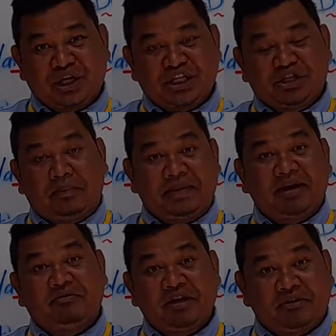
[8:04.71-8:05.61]
What is your
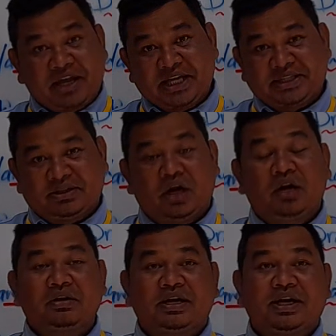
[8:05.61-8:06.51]
beard wearing?
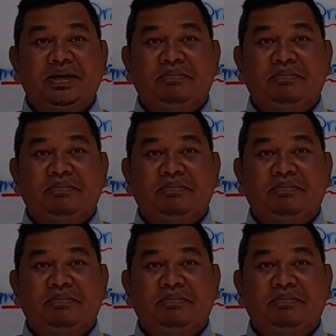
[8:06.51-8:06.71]
Okay,